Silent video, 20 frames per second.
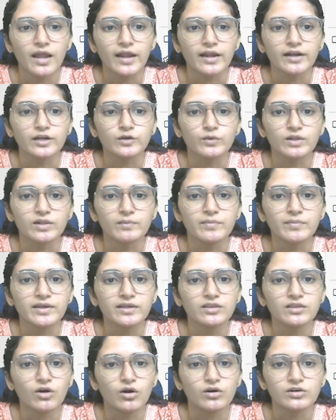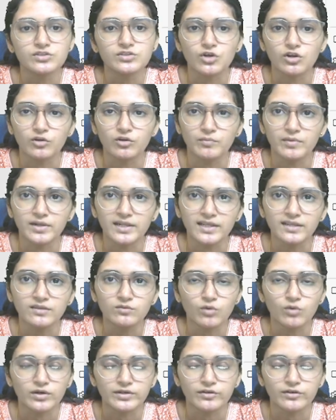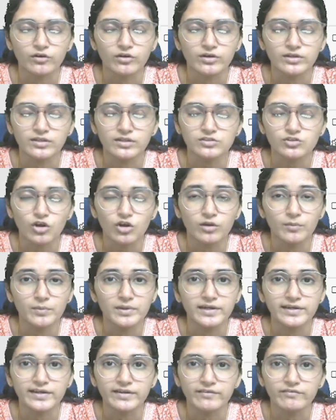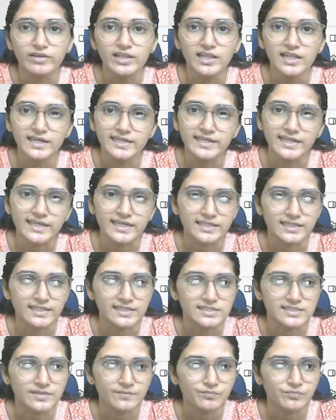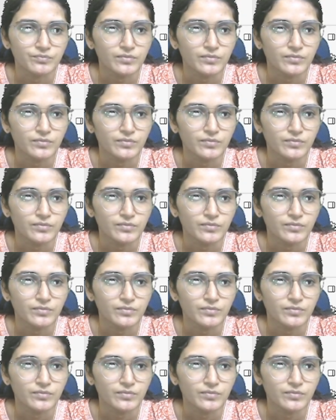it will be not soluble in water, the solubility will decrease.